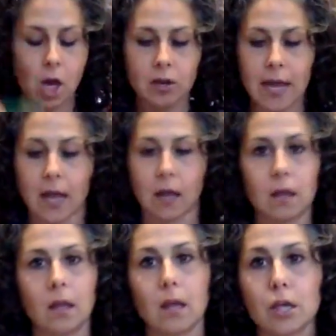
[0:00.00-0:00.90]
Okay,
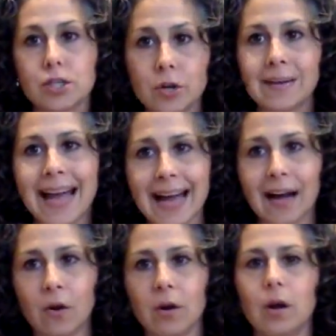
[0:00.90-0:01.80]
so
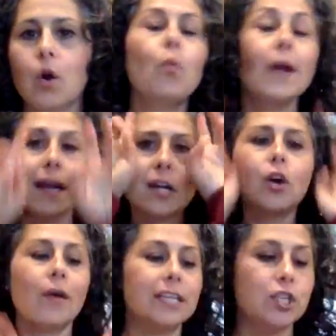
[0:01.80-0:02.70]
now we are
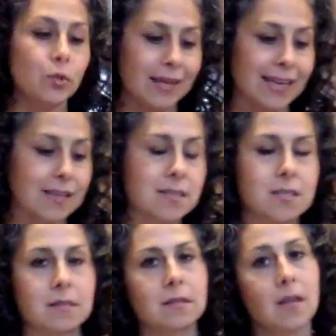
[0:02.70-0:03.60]
going to eat
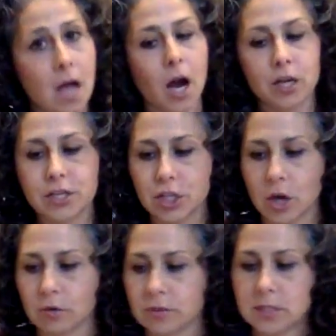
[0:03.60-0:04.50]
our
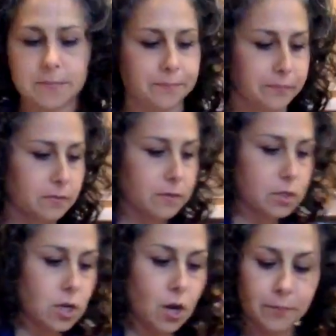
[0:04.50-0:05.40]
scones.
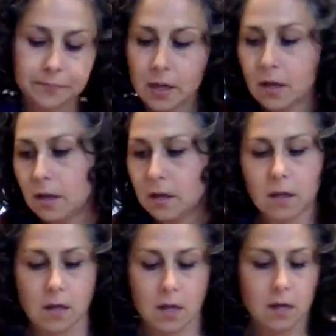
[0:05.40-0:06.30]
So
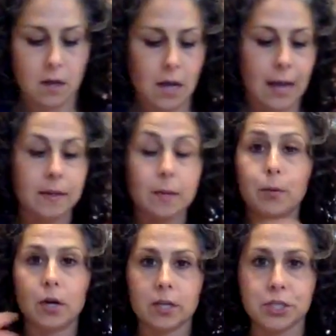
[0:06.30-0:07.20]
I'm going to
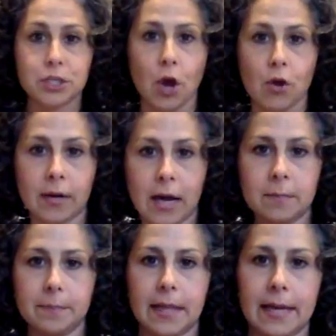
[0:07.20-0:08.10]
put a scone on
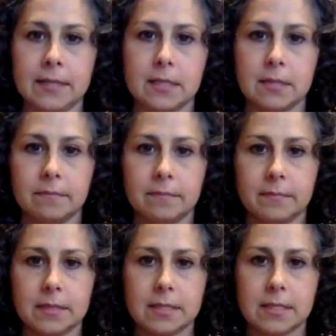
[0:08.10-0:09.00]
a plate.
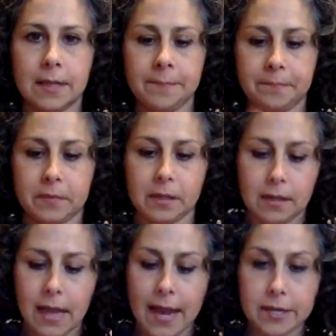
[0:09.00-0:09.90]
Let's see.
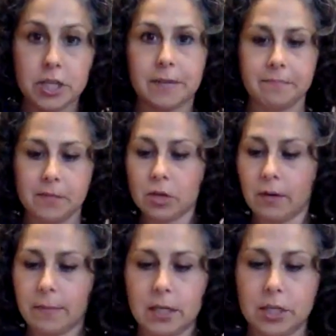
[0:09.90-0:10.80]
Well, actually, you know
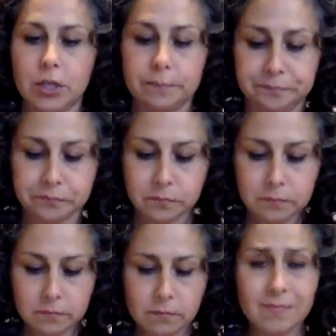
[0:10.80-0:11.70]
what I'm going to do?
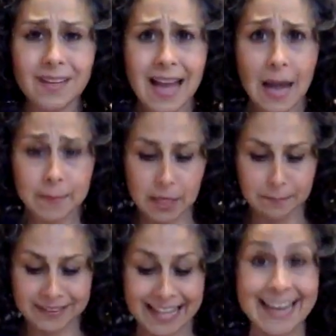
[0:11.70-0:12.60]
I'm going
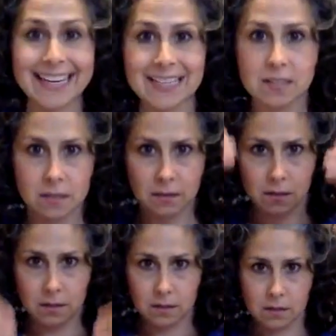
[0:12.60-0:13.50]
to plate it
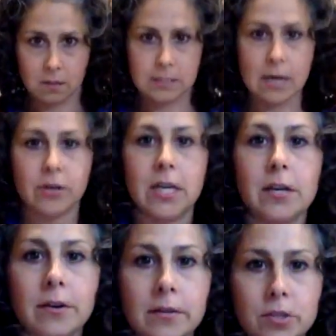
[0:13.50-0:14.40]
down here.